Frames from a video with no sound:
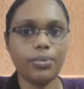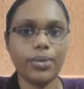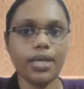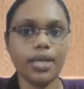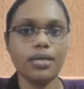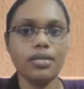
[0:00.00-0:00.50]

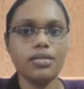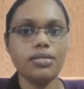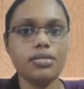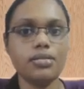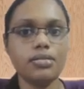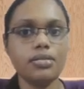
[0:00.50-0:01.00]
Okay,
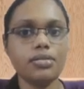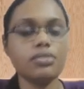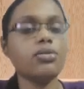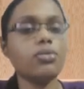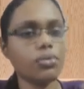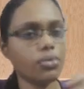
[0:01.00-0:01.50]

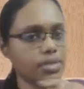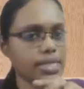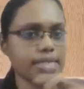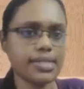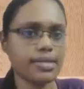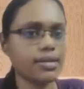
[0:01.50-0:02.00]
so
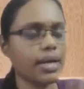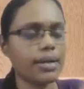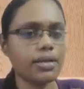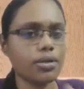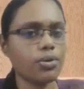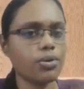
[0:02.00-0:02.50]
just
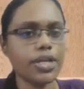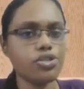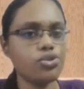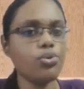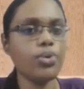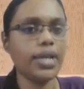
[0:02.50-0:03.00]
conclude in
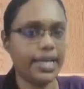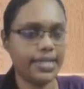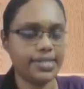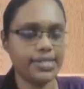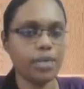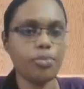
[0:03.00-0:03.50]
2
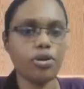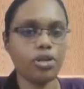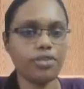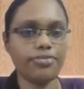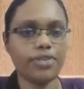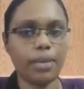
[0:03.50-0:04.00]
lines
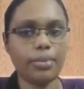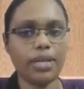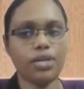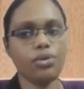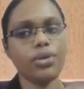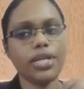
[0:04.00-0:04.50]
about your
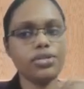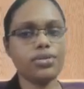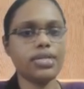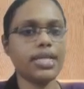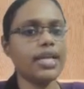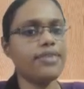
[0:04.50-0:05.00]
family. No need
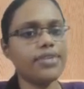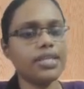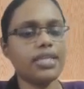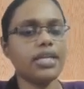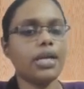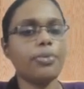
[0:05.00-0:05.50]
to tell
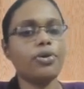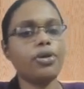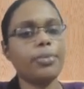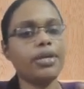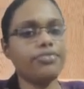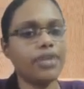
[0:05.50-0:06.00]
everything
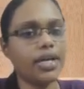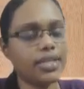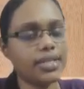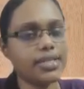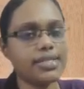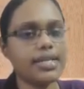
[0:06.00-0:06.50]
about my
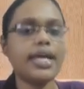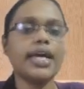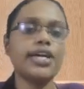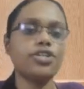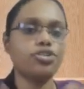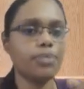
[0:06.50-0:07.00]
father is a
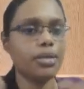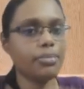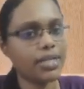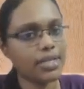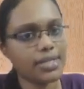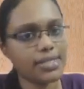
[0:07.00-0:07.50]
dash, my
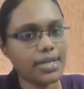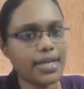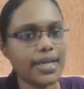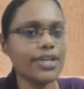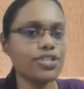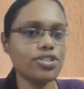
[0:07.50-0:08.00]
mother is a
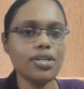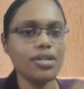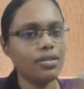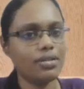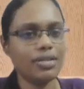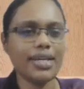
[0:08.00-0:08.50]
dash.
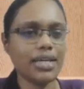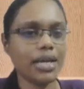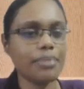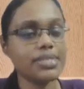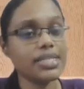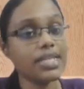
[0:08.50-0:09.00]
That
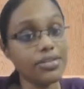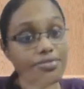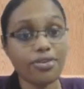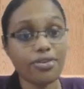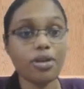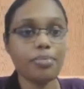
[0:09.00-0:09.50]
comes in
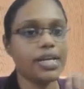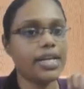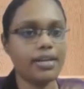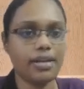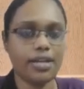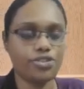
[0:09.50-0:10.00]
informal
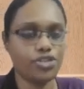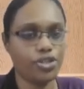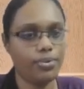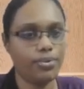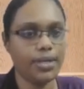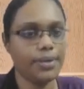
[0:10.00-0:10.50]

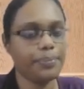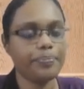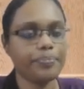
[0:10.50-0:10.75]
introduction only.